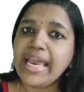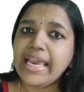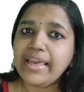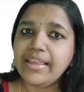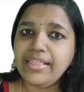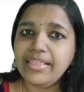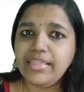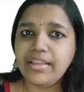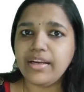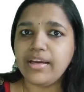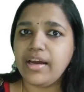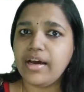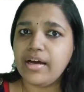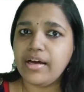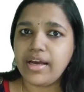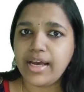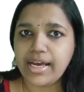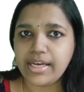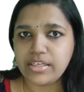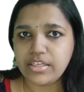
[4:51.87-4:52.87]

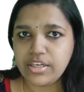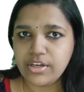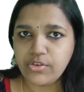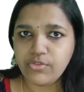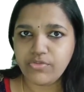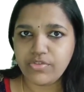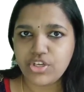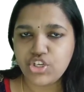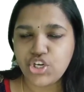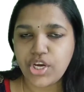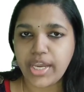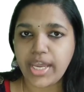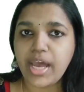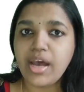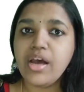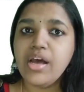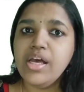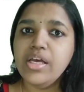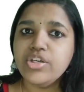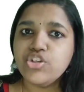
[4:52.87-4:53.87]
Indriya and Vishaya.